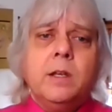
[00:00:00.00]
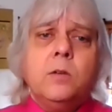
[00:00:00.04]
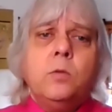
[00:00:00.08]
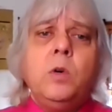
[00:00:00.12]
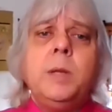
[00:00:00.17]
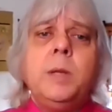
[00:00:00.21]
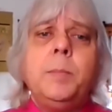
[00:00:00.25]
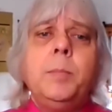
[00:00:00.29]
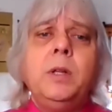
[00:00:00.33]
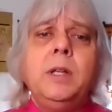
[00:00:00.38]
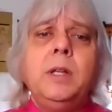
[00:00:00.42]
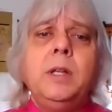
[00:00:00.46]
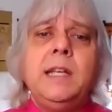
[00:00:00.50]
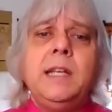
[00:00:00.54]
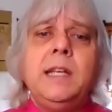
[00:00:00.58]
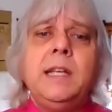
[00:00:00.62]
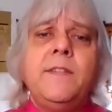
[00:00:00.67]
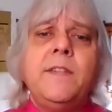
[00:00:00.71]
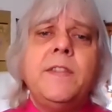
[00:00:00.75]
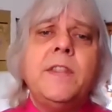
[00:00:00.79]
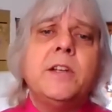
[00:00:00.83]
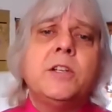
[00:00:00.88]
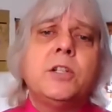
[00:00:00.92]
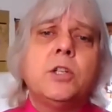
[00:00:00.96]
we
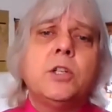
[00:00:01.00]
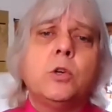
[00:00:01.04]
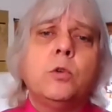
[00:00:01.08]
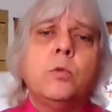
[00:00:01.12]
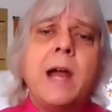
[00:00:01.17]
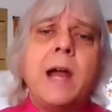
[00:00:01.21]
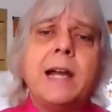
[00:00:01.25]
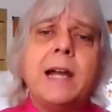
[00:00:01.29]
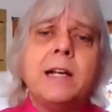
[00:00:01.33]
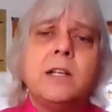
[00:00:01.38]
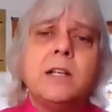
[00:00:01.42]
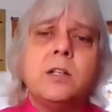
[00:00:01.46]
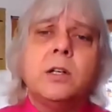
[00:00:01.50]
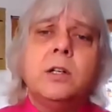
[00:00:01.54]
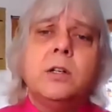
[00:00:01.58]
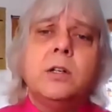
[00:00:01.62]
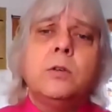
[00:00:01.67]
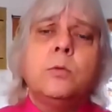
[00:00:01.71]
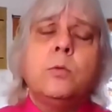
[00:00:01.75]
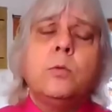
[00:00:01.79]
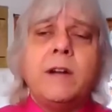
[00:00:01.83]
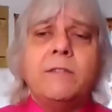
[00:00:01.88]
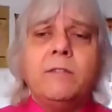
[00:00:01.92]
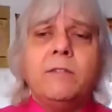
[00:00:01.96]
believe in the direct
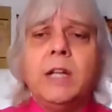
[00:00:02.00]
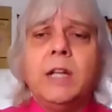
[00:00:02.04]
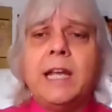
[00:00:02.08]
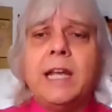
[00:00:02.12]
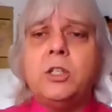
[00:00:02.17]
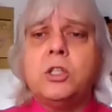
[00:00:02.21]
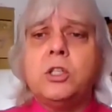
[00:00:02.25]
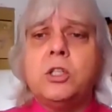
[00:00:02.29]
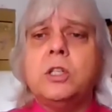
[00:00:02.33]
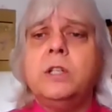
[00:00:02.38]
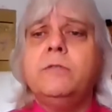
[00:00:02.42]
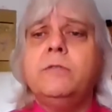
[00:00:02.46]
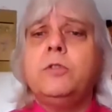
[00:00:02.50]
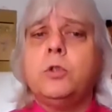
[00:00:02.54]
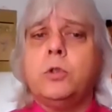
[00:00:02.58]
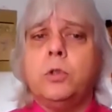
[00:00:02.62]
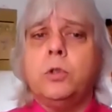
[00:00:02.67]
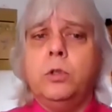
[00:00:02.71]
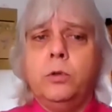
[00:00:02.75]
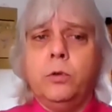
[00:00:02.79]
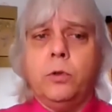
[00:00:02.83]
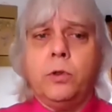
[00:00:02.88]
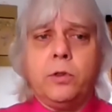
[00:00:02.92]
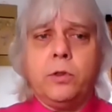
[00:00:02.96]
revelation of
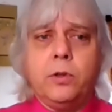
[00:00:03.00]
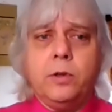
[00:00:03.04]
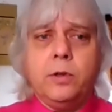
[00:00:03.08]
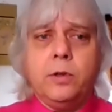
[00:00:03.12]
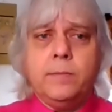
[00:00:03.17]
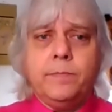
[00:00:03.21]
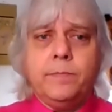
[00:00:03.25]
truth